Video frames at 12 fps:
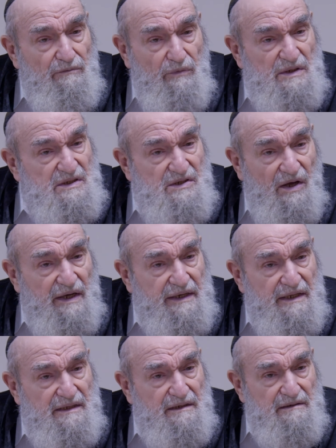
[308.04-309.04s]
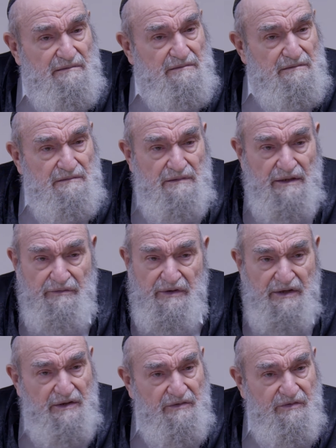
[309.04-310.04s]
one-sided,
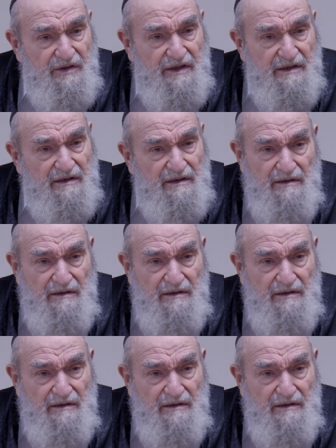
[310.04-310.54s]
giving you a thing,